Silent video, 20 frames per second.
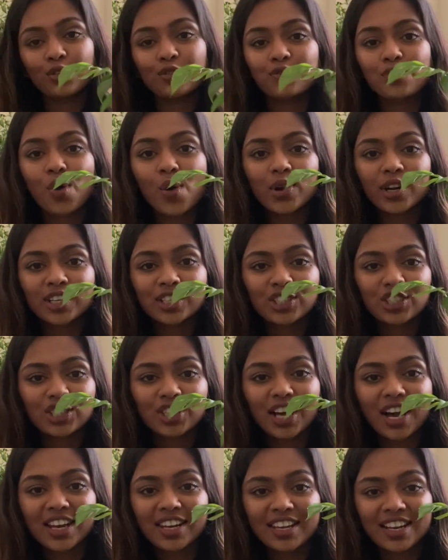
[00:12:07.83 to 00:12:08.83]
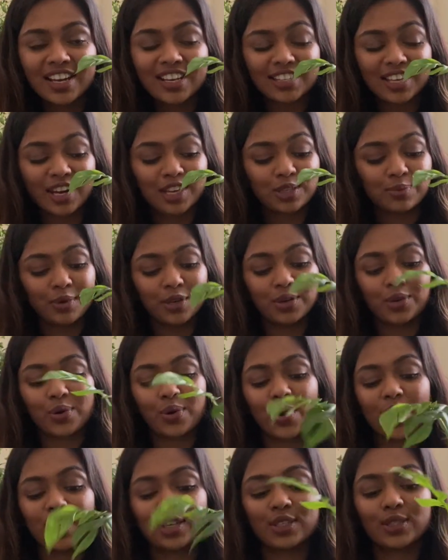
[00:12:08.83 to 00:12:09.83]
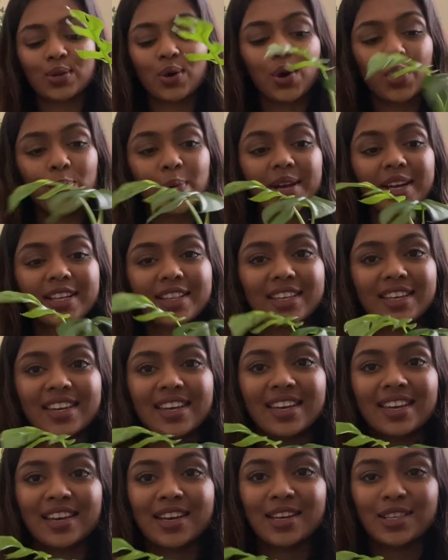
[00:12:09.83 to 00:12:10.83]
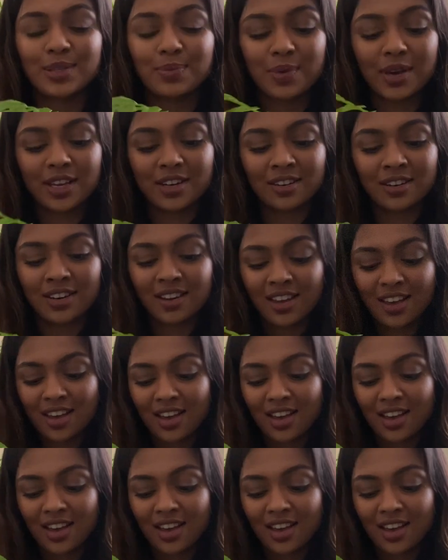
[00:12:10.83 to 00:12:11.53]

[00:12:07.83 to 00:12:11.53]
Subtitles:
4-inch cuttings and it's been growing so quickly. It's been